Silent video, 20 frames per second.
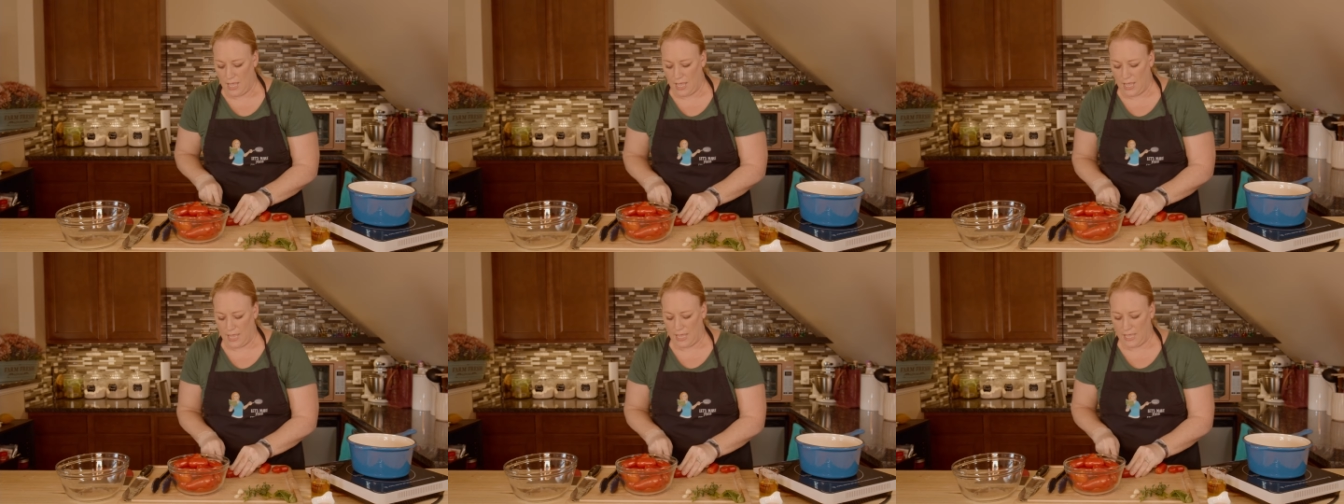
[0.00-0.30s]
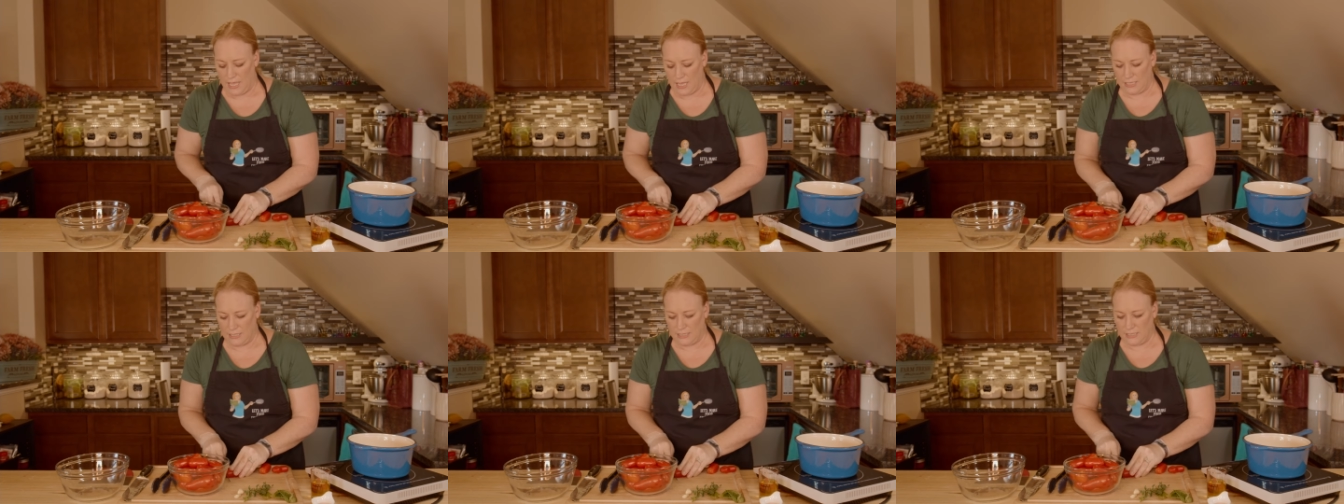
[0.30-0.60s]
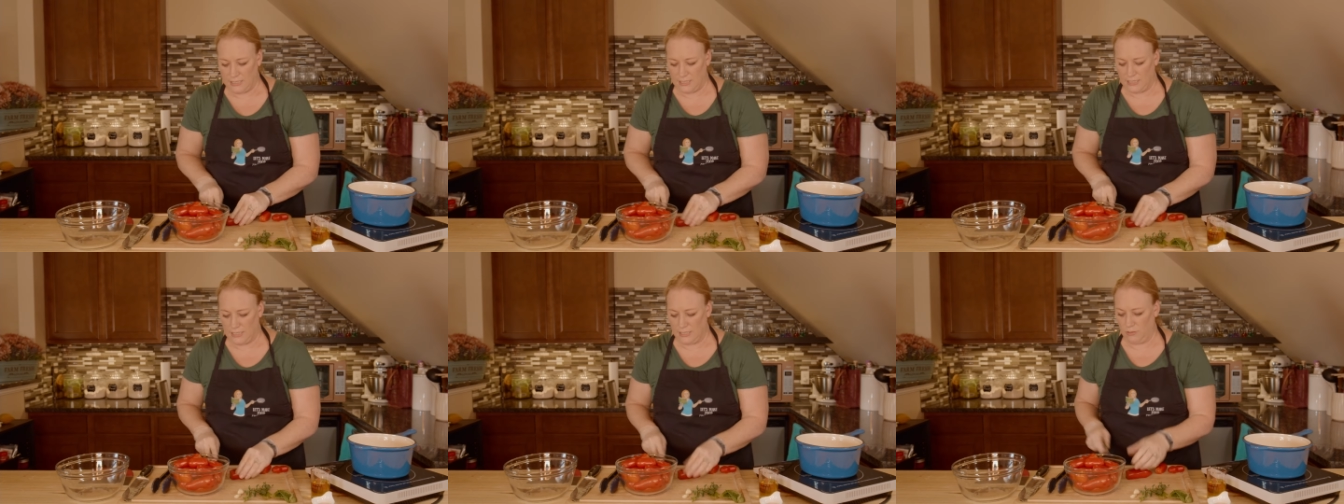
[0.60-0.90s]

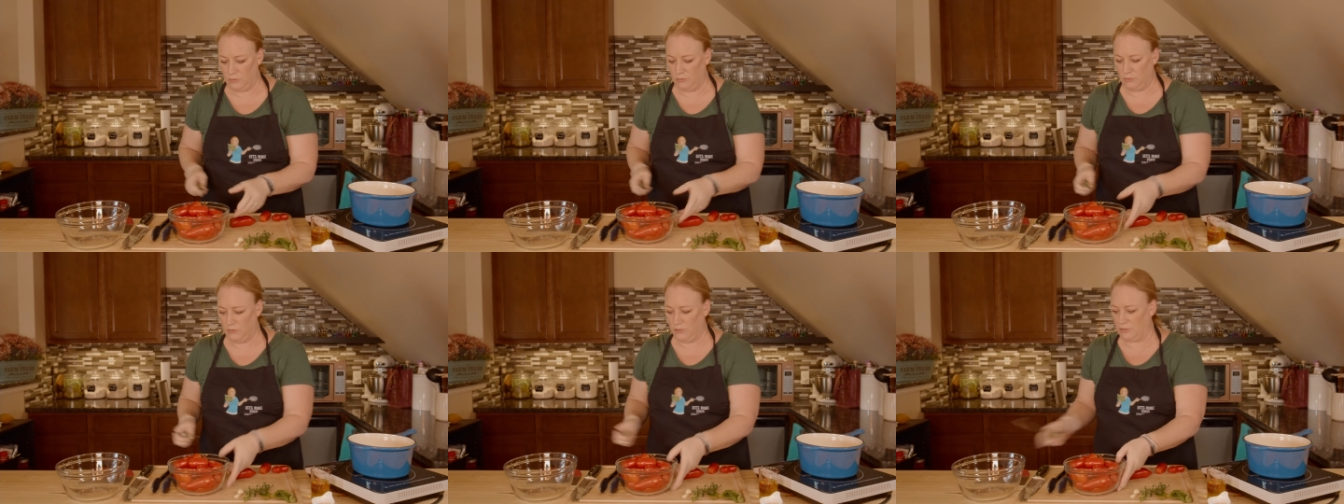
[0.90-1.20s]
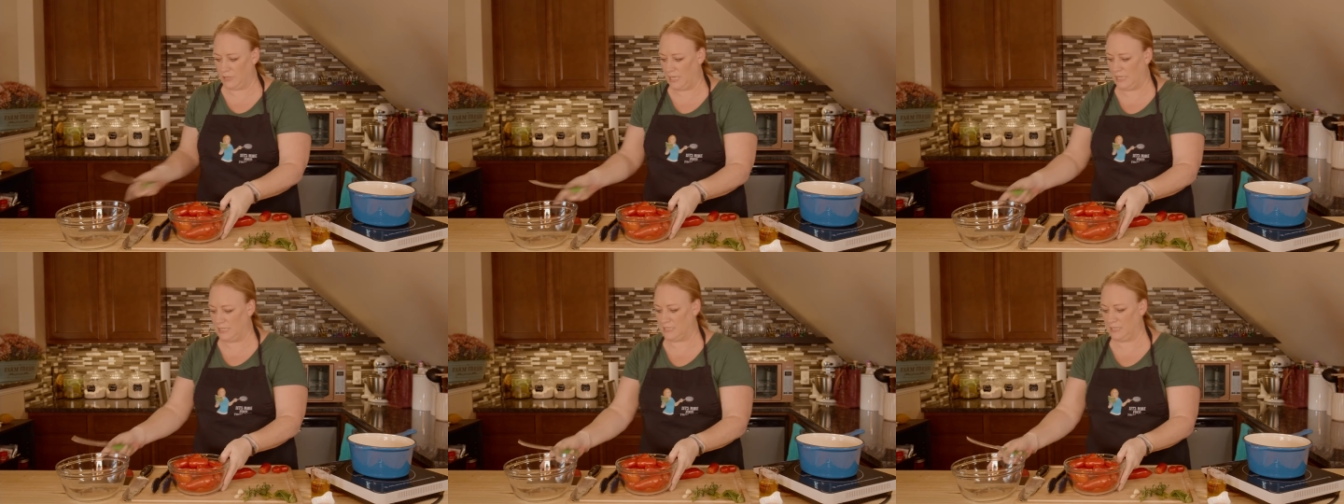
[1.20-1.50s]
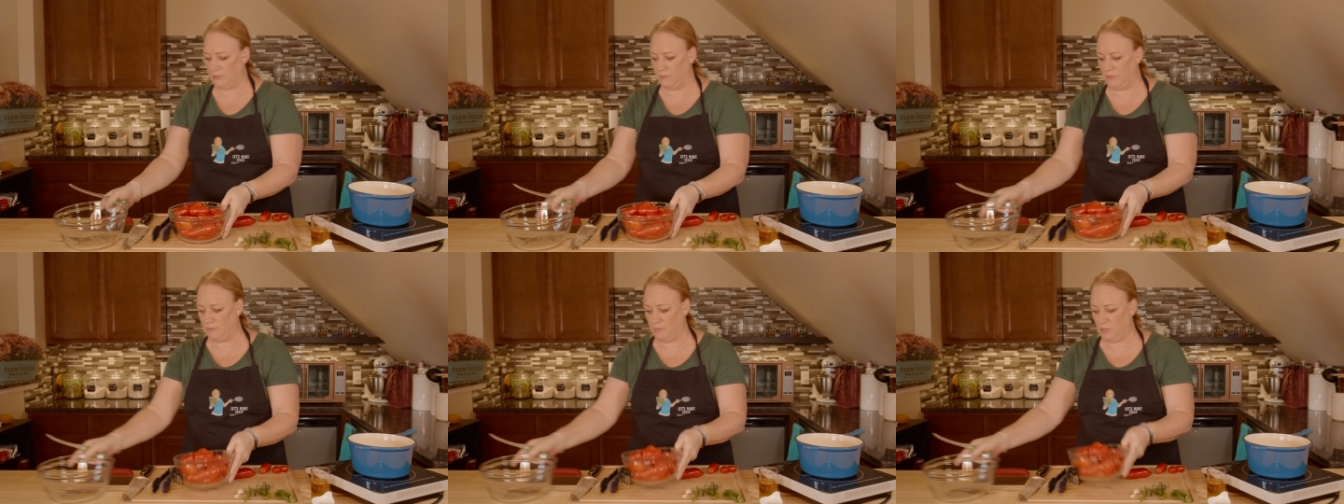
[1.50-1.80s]
And, oh, you can't
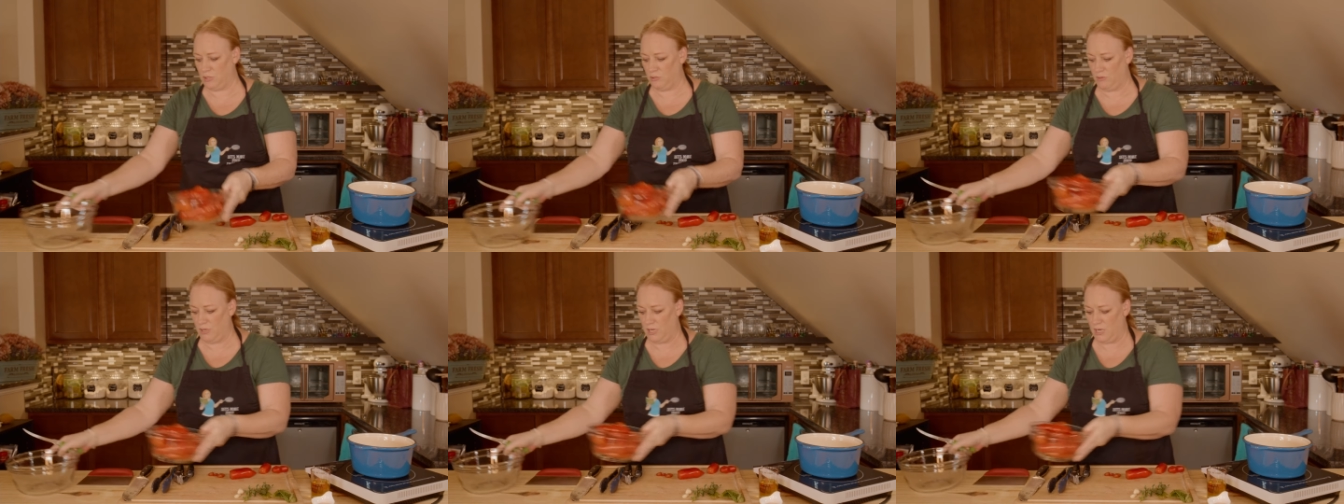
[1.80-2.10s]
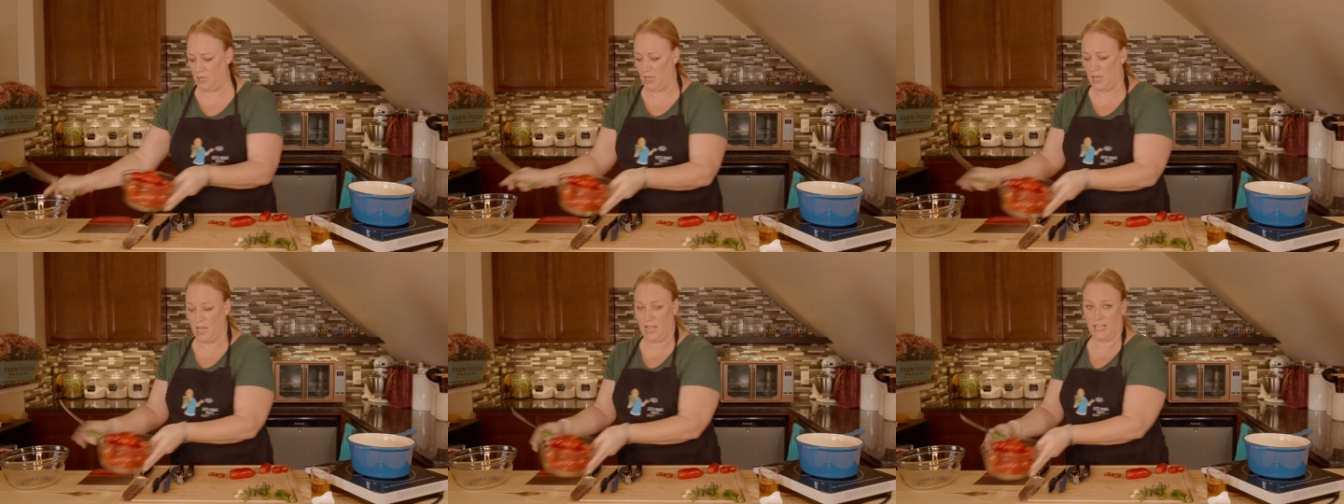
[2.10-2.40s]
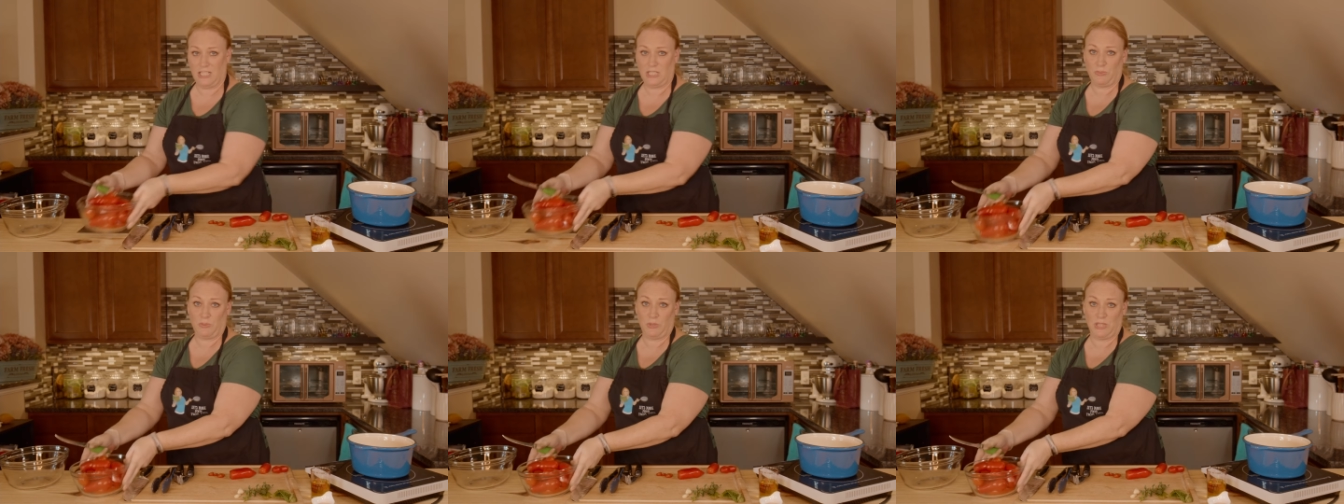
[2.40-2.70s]
see what I'm doing. I
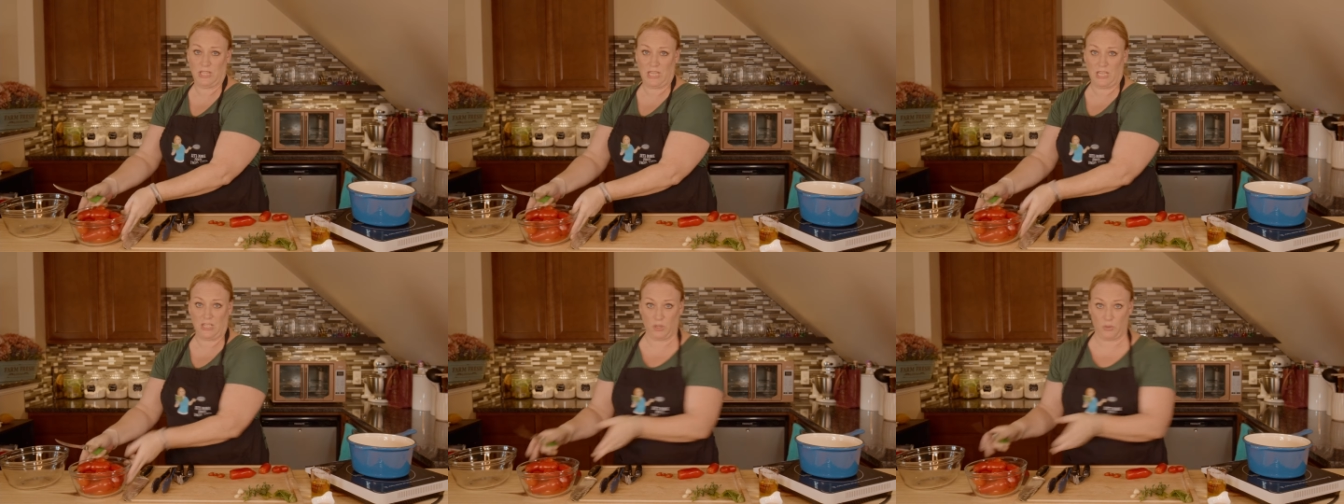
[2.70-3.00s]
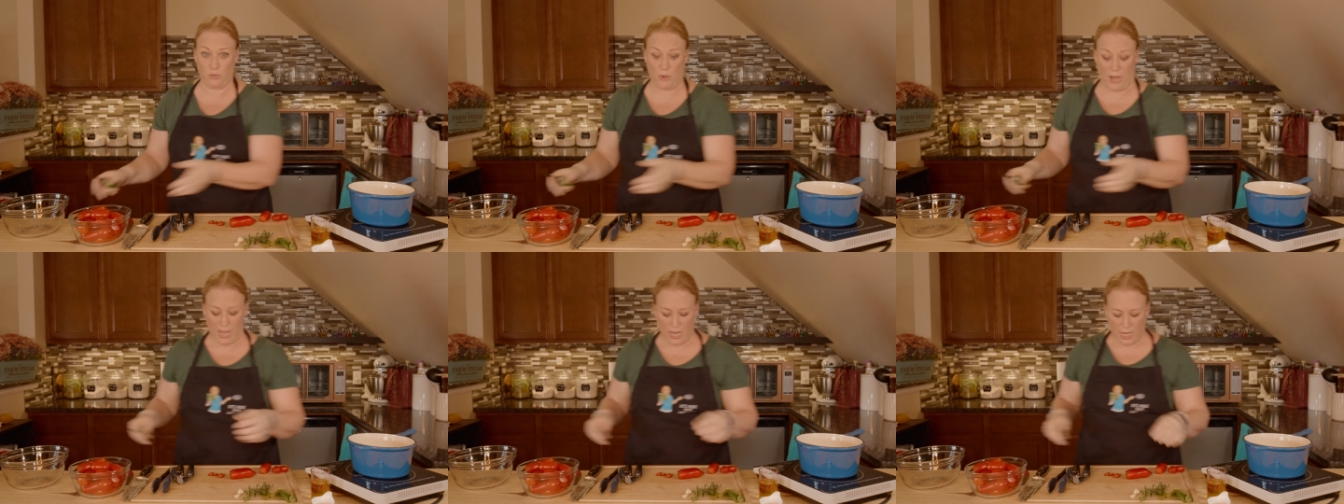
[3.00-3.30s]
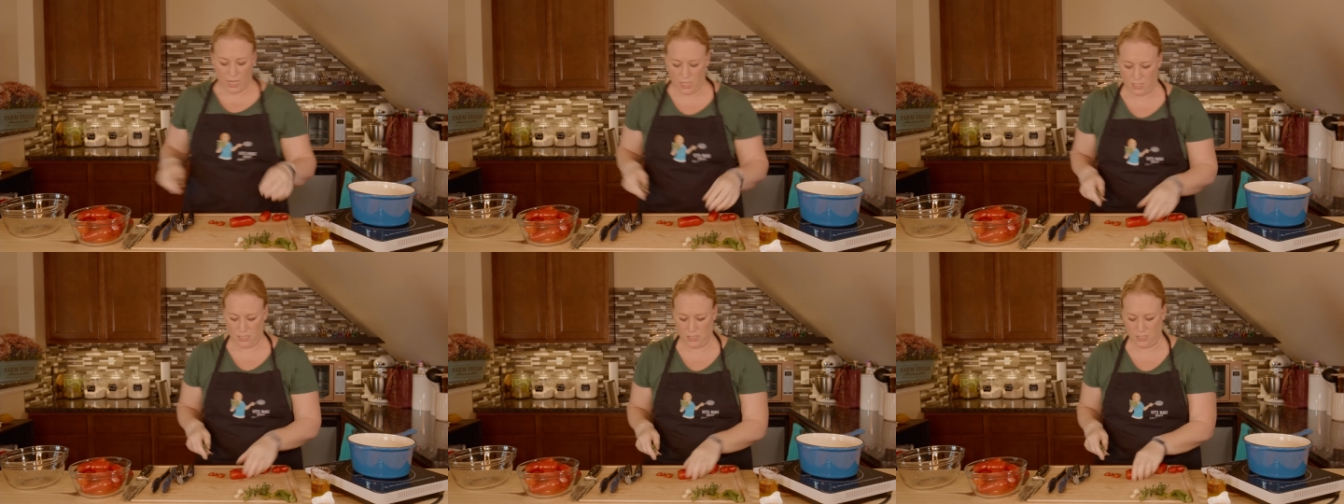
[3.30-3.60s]
just put that in your
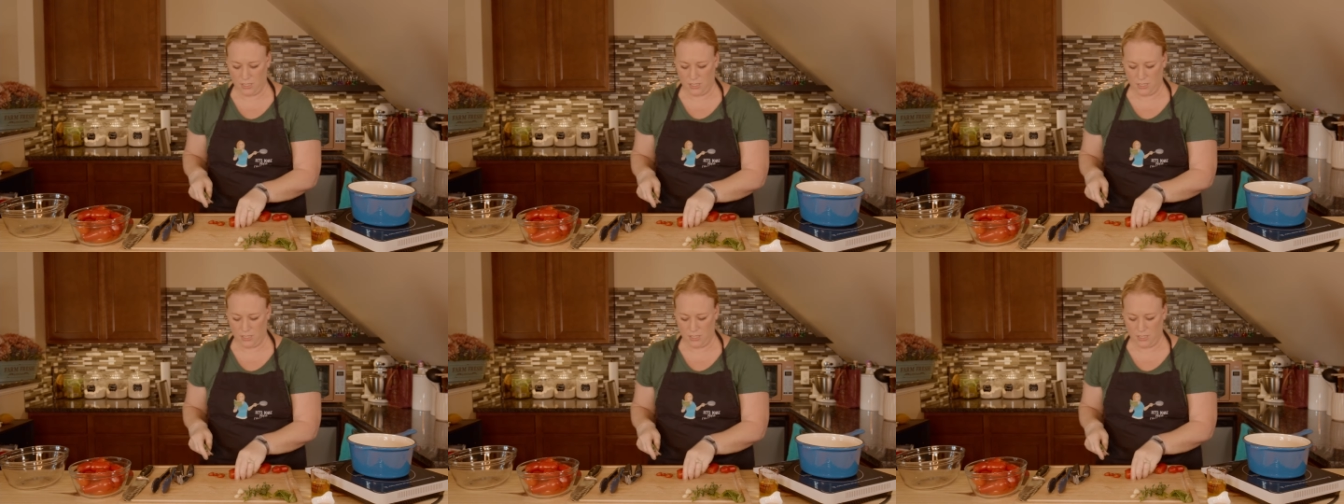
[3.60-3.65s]
way.